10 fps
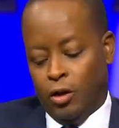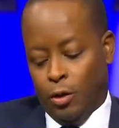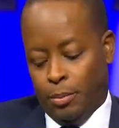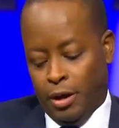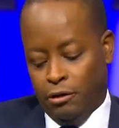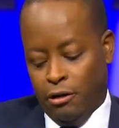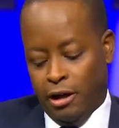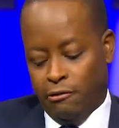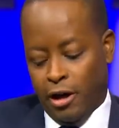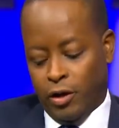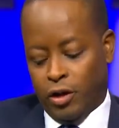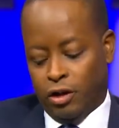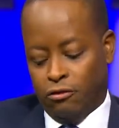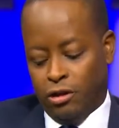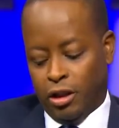your Pell Grant
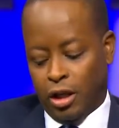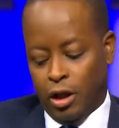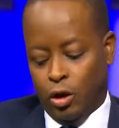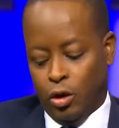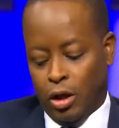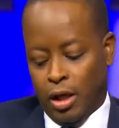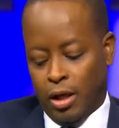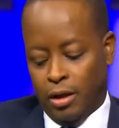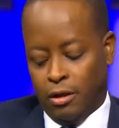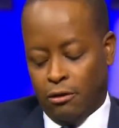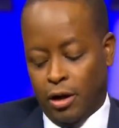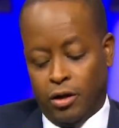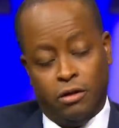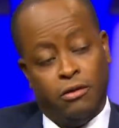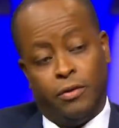graduation rate and the
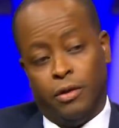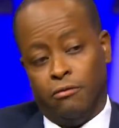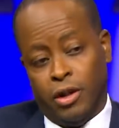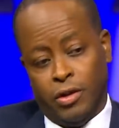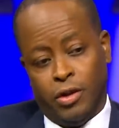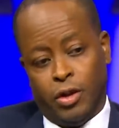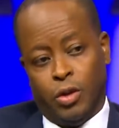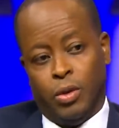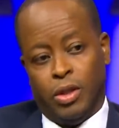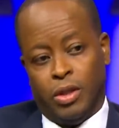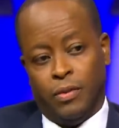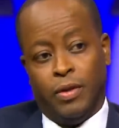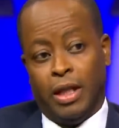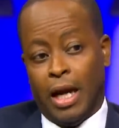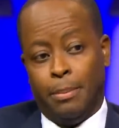graduation rate for the rest of your students, if
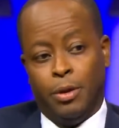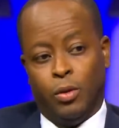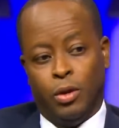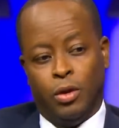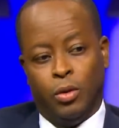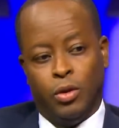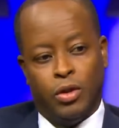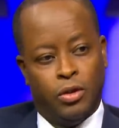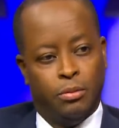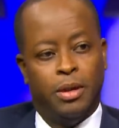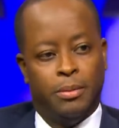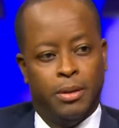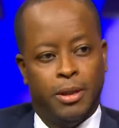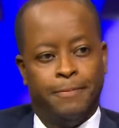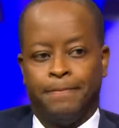the gap between those is
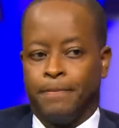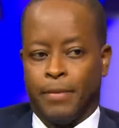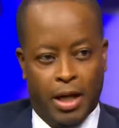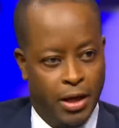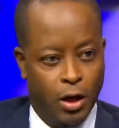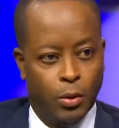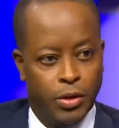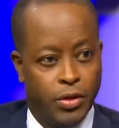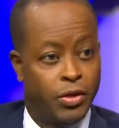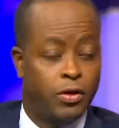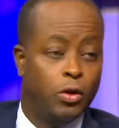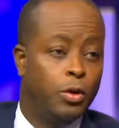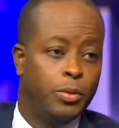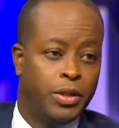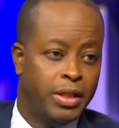minimal, and ours is
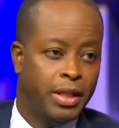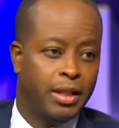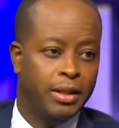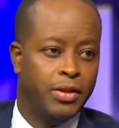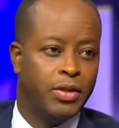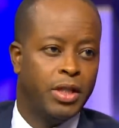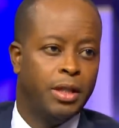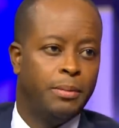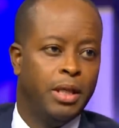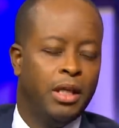almost exactly the same.